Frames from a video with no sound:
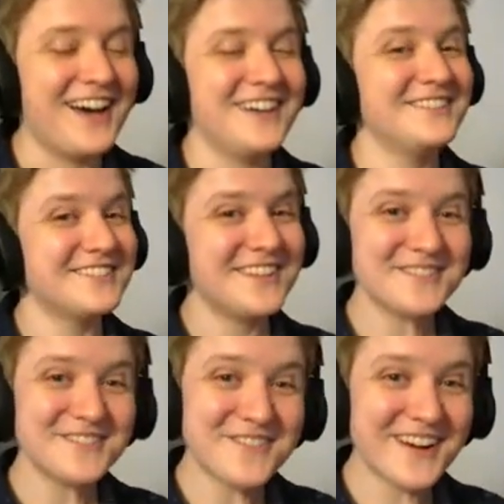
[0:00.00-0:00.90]
I was
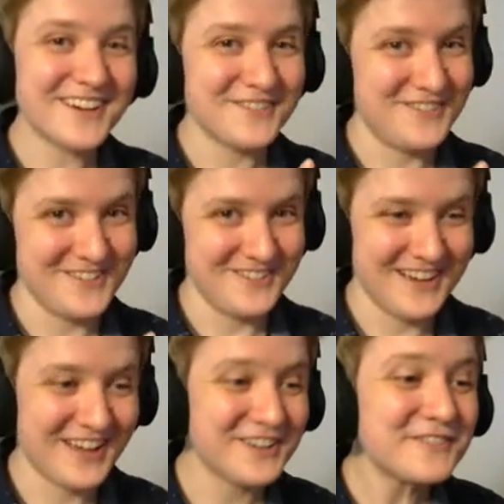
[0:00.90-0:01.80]
able to find a few.
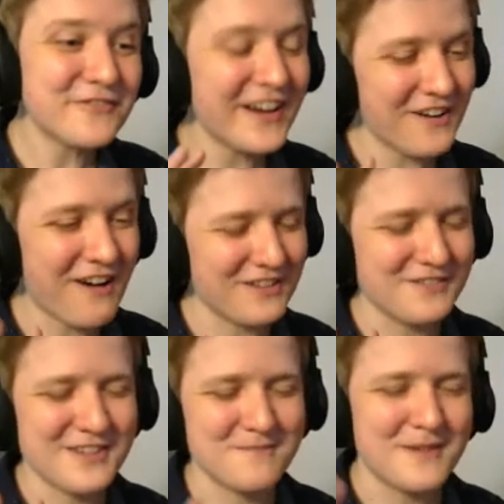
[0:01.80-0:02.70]
I couldn't find all
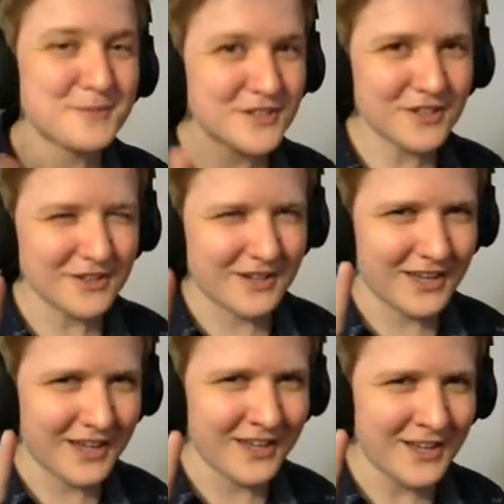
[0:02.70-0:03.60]
of them, I'm still
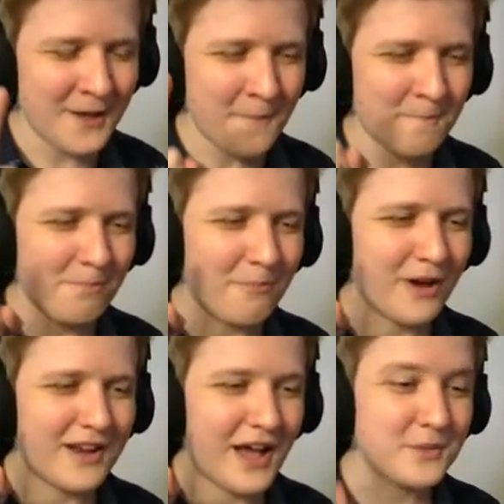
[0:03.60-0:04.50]
looking,
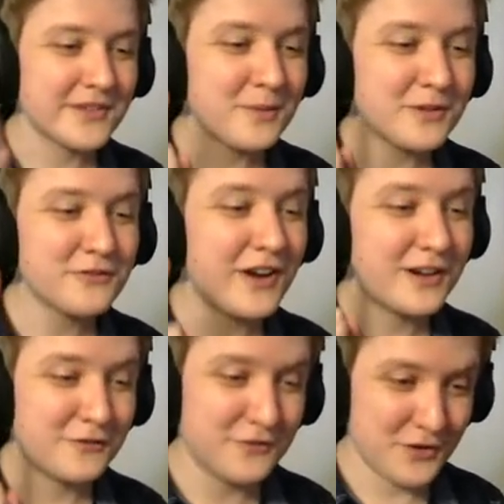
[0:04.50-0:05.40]
but I was able to
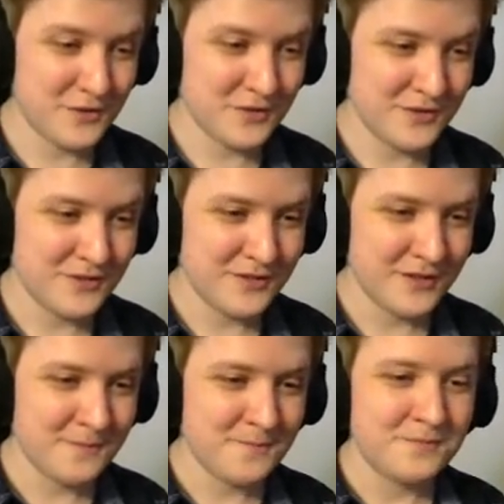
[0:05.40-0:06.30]
find a few.
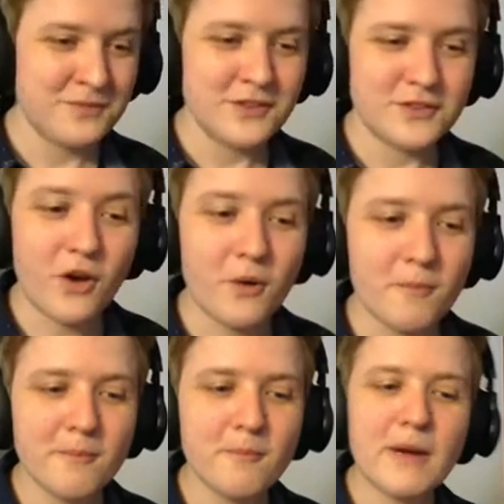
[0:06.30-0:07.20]
So,
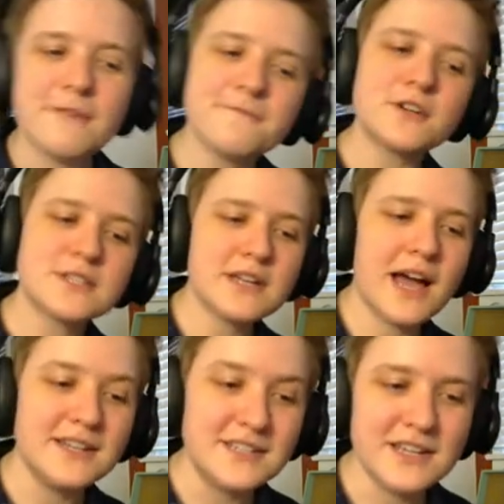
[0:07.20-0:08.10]
my first
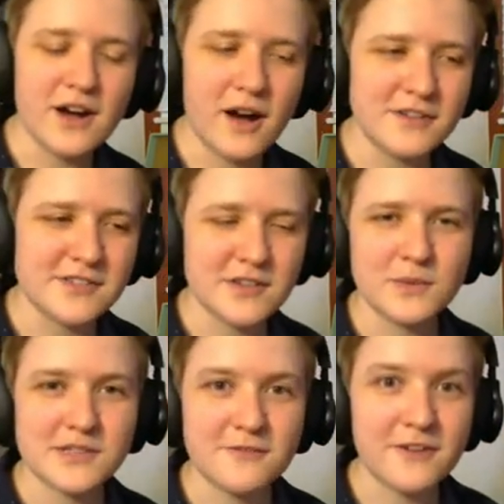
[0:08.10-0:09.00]
idea, obviously,
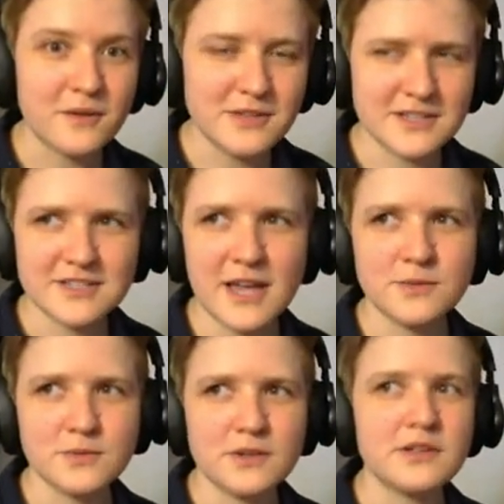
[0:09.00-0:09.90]
once I found these
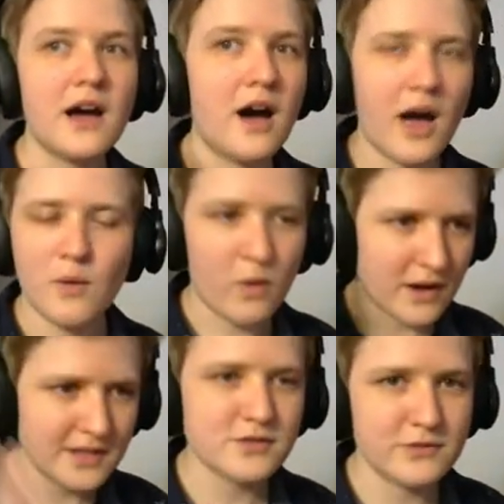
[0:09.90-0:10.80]
games was I
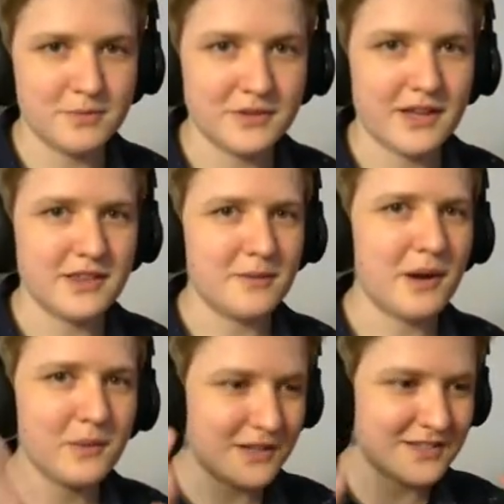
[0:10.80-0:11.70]
wanted to replay them.
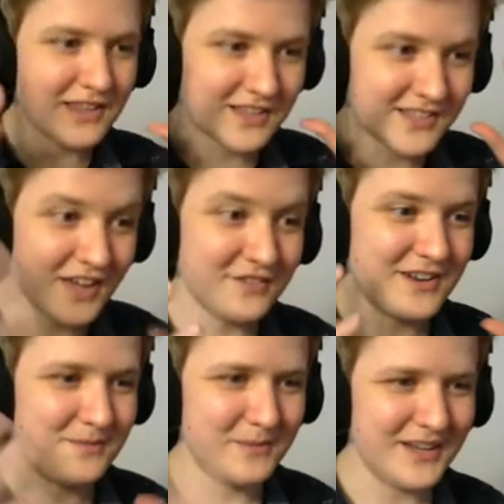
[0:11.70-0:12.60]
I wanted to like dive
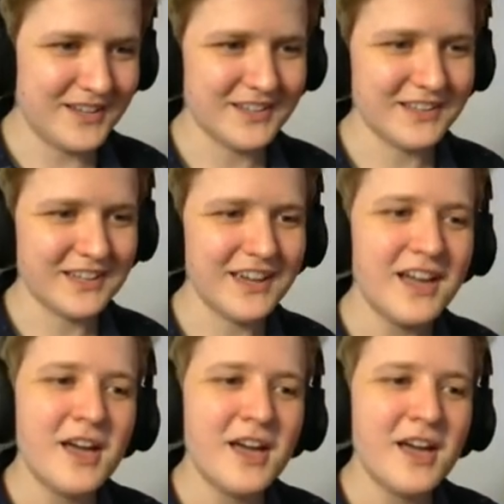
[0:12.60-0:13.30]
in immediately.